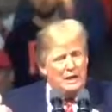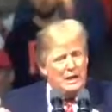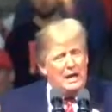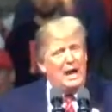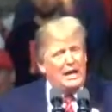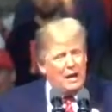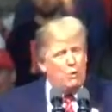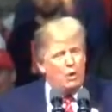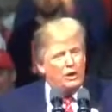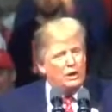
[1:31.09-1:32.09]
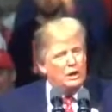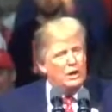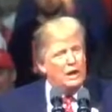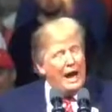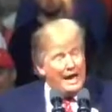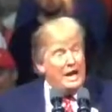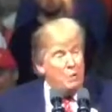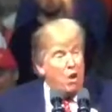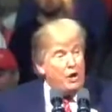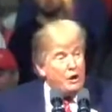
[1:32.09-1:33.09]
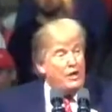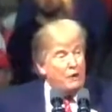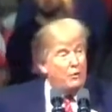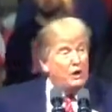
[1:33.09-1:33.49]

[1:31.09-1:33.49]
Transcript: Me, I like working. I like working, I